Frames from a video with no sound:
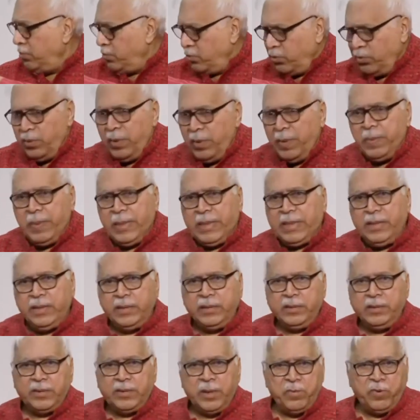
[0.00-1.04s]
uh,
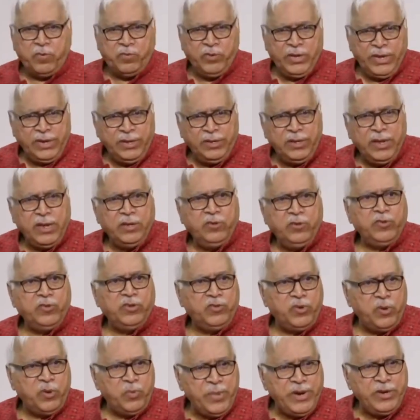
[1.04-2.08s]
uh some of the things
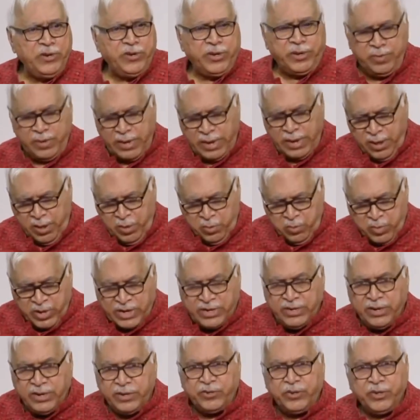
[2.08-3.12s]
which were mentioned
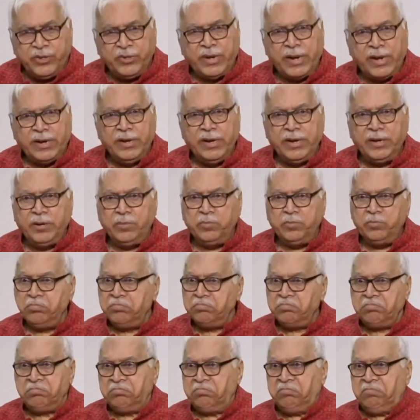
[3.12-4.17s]
by Justice Kannan,
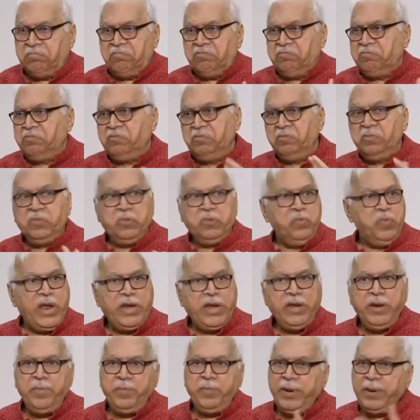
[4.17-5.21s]

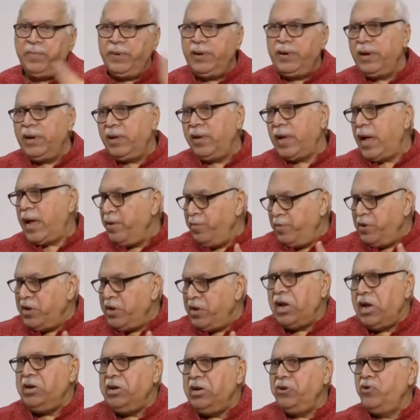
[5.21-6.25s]
many people, uh, I
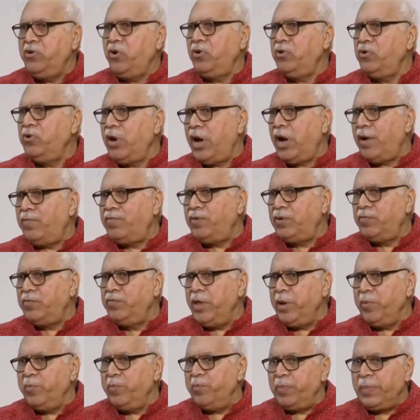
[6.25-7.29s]
mean, I did not know half of
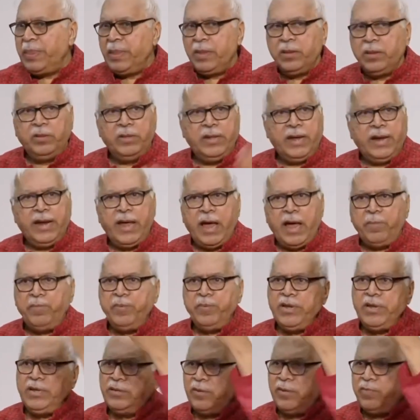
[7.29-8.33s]
them. They're
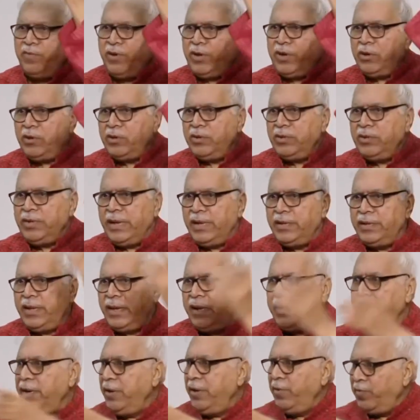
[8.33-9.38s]
happening somewhere or the
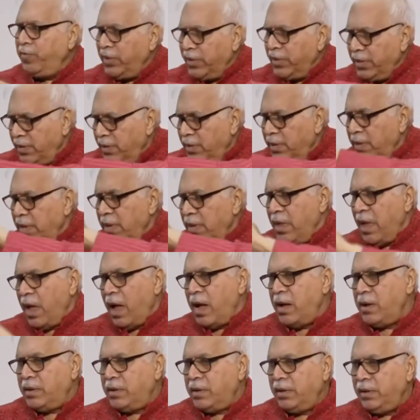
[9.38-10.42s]
other. If uh,
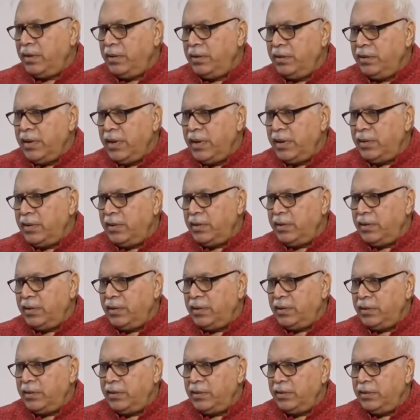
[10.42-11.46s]
uncle
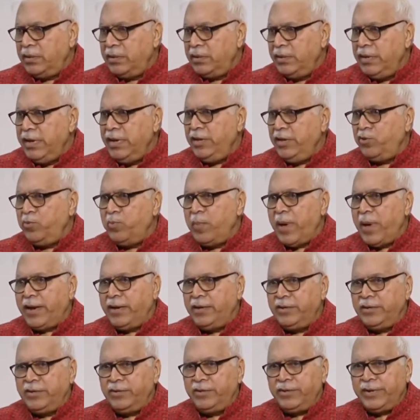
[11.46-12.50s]
uh, niece
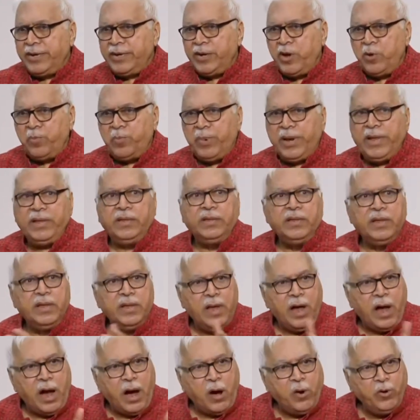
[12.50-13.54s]
marriage is taking place,
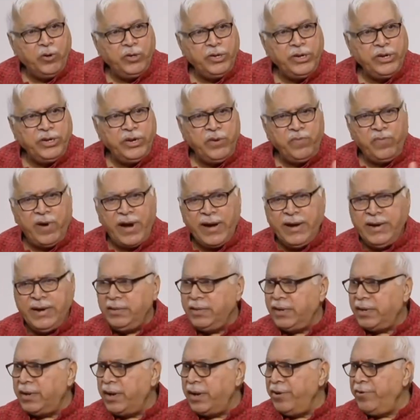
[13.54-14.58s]
how is it
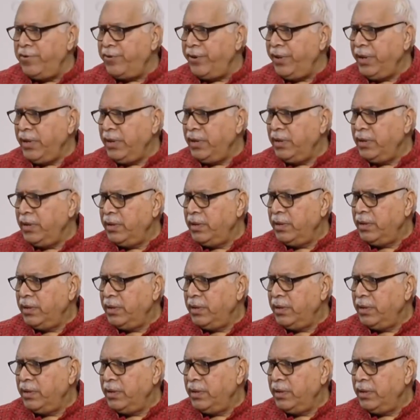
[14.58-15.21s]
dividing the country?